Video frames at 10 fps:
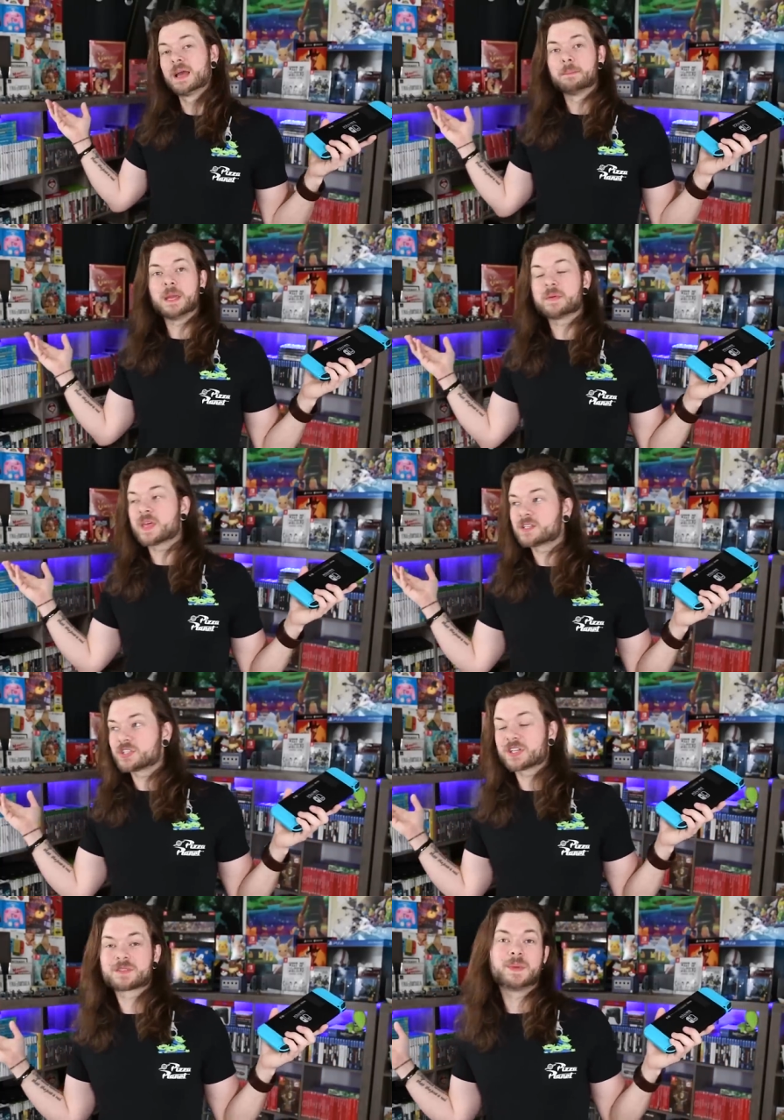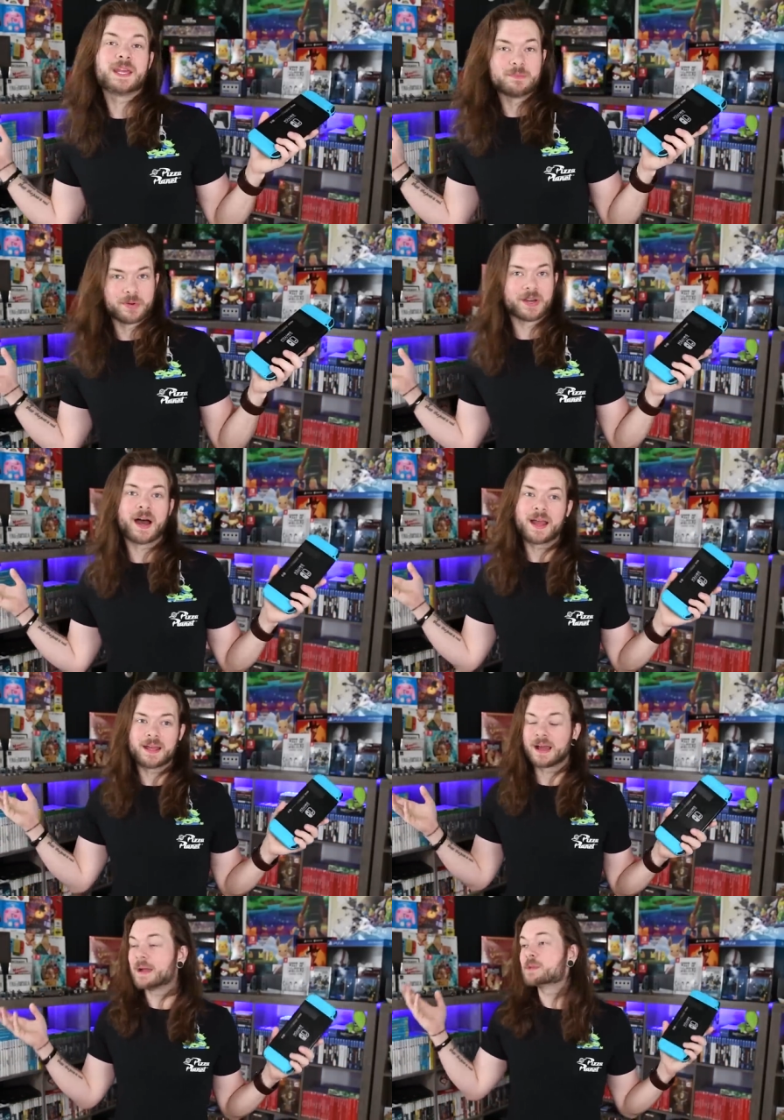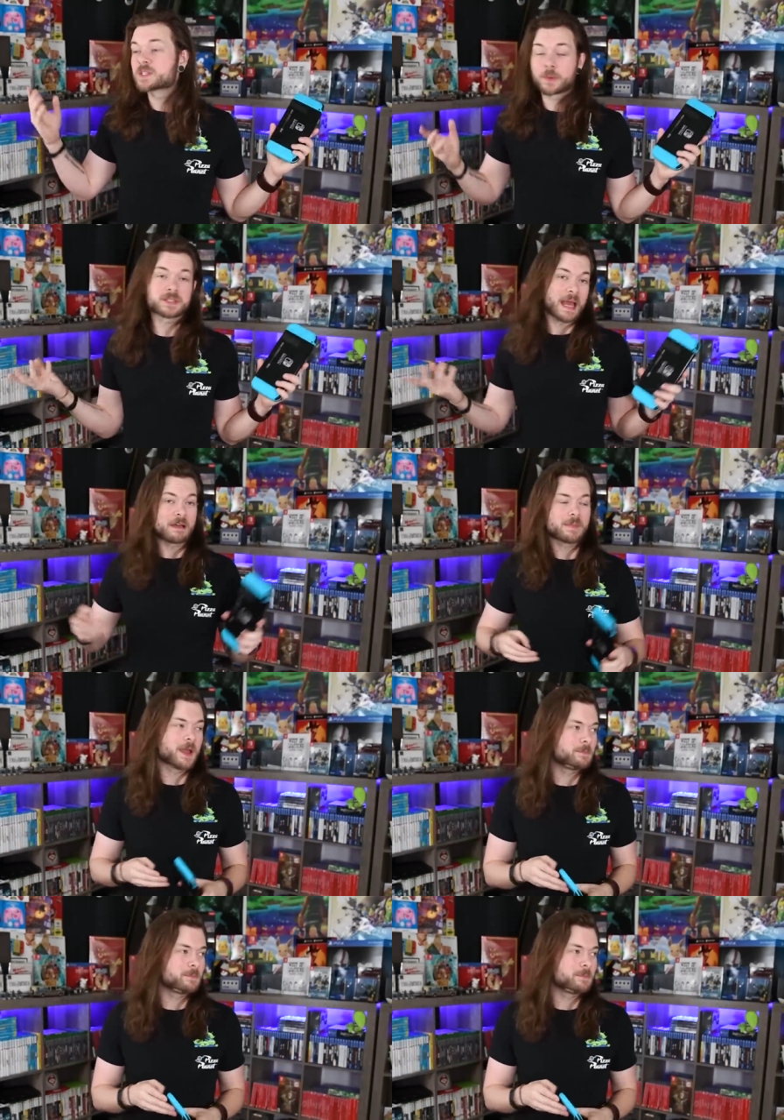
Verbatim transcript: Maybe that's just me, but I, I'm not supposed to have my